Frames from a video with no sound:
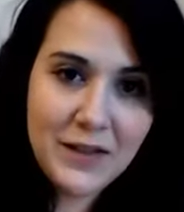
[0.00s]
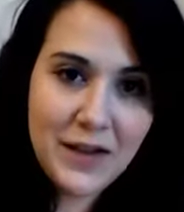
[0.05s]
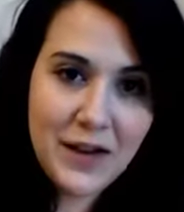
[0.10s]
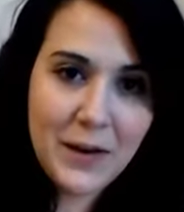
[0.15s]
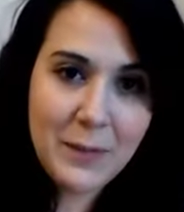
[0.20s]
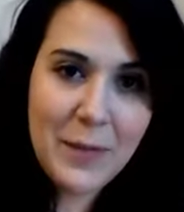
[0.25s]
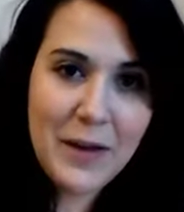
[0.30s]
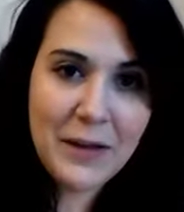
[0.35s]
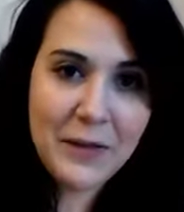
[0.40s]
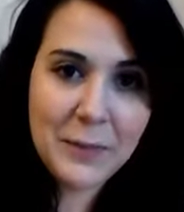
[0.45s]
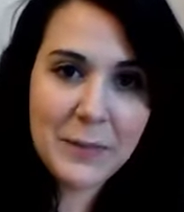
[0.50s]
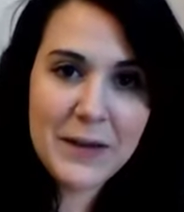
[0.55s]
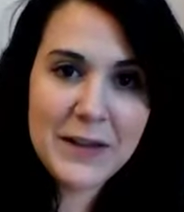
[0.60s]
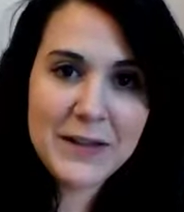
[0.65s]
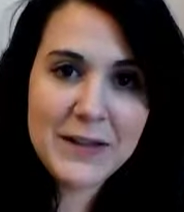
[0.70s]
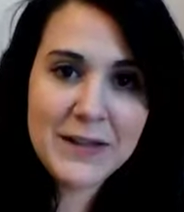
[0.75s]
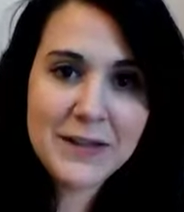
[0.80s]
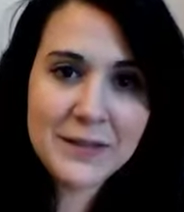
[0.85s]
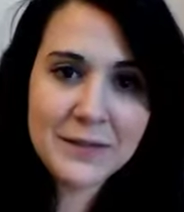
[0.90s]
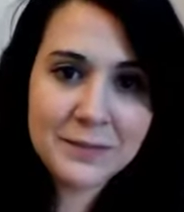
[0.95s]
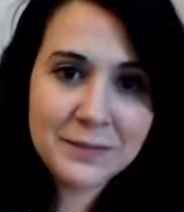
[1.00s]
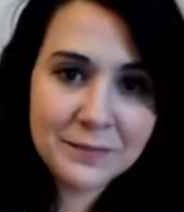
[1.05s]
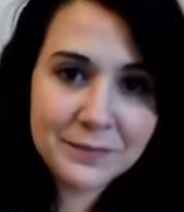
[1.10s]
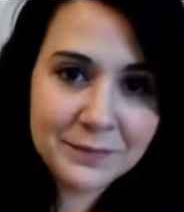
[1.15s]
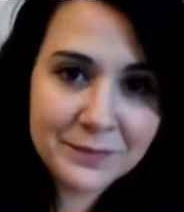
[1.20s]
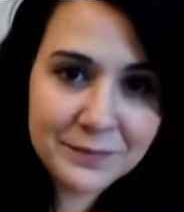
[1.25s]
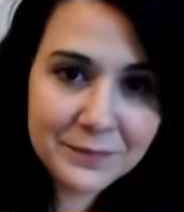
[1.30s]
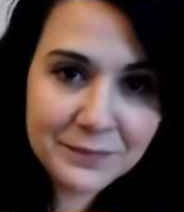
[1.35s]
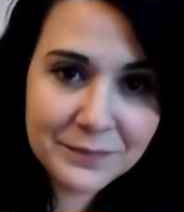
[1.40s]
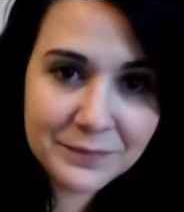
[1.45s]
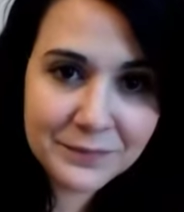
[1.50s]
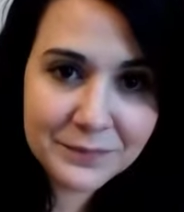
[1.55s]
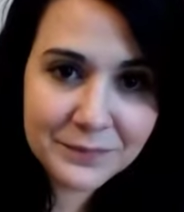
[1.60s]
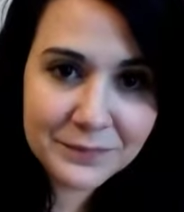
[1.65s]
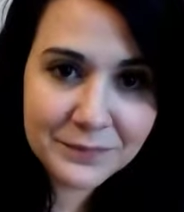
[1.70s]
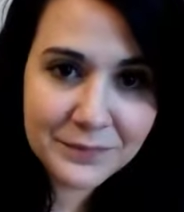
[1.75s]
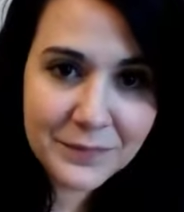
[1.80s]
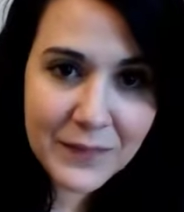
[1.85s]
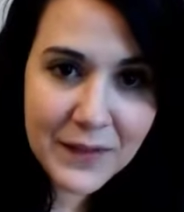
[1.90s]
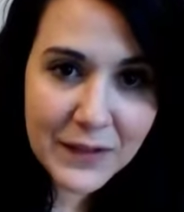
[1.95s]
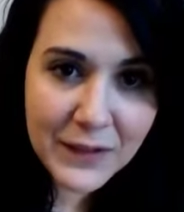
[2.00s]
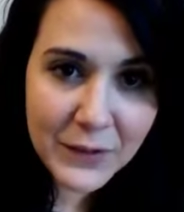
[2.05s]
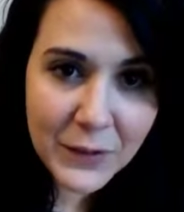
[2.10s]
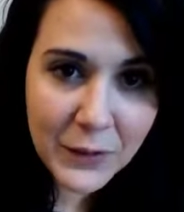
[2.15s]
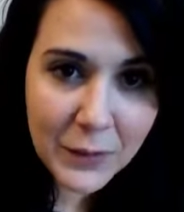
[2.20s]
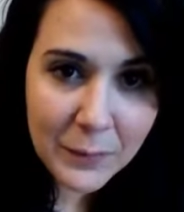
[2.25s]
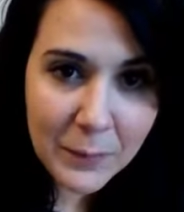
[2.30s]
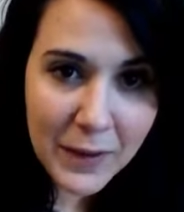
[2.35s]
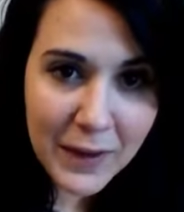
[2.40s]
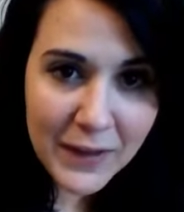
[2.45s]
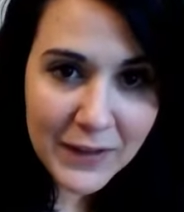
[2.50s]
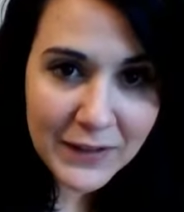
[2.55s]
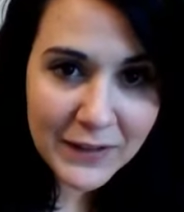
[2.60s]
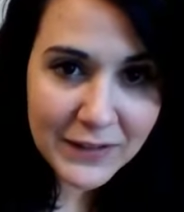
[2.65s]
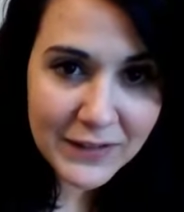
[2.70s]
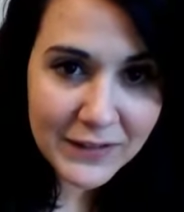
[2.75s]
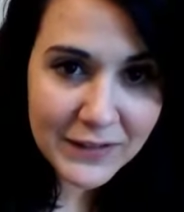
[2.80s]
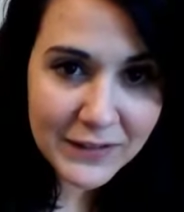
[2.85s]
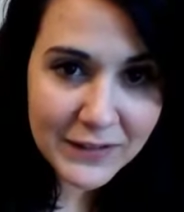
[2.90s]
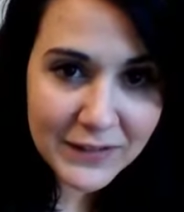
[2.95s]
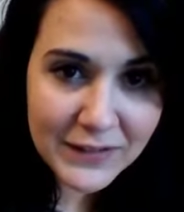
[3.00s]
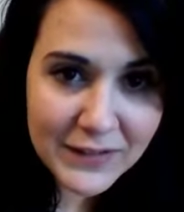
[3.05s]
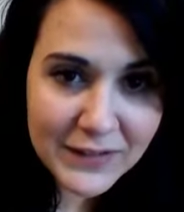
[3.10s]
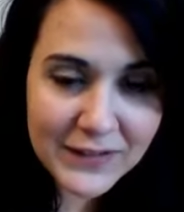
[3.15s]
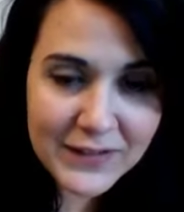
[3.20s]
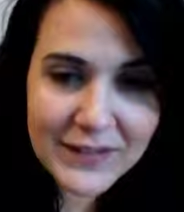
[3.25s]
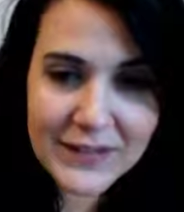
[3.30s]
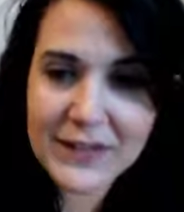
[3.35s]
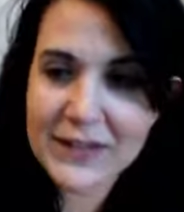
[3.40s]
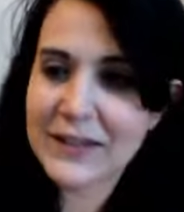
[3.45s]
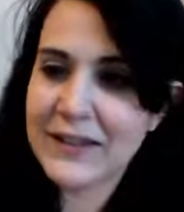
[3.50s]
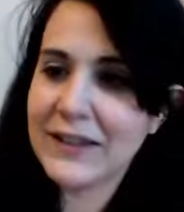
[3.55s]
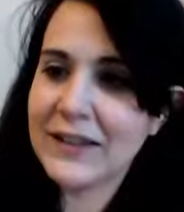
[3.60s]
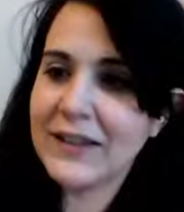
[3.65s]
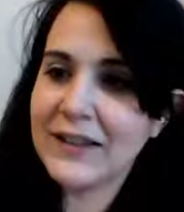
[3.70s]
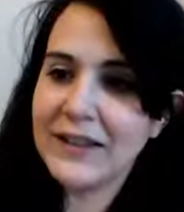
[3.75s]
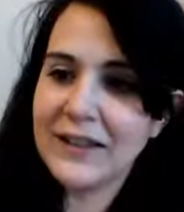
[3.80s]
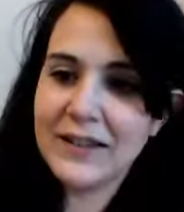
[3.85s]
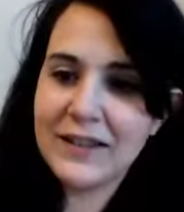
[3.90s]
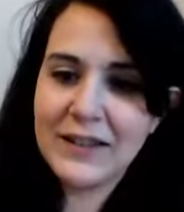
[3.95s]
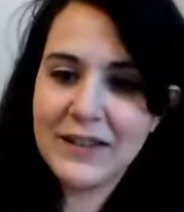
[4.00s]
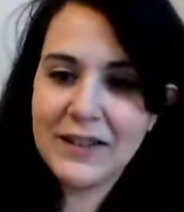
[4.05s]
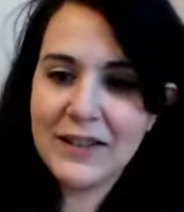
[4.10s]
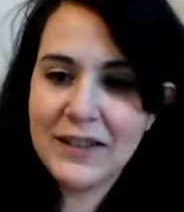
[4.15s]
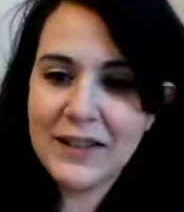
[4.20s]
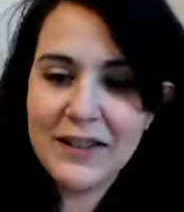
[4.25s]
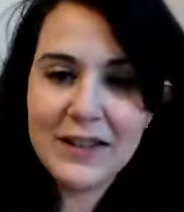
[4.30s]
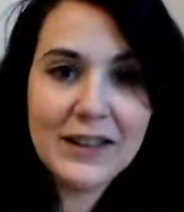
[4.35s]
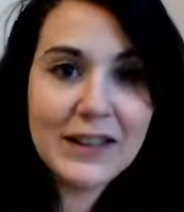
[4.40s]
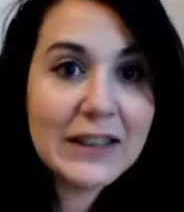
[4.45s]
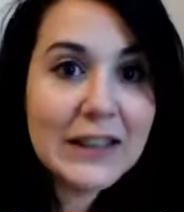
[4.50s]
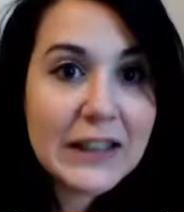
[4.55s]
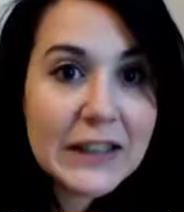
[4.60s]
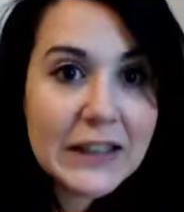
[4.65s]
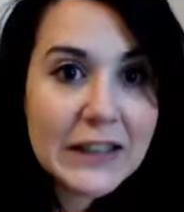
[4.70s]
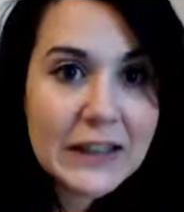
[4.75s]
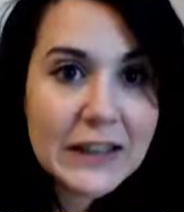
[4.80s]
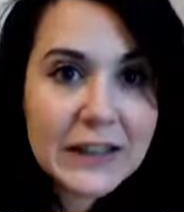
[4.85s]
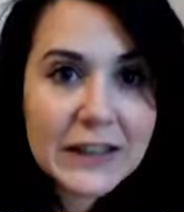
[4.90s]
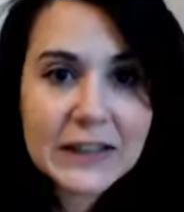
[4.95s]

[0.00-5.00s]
Our mouthpiece, ignore mine, I need to clean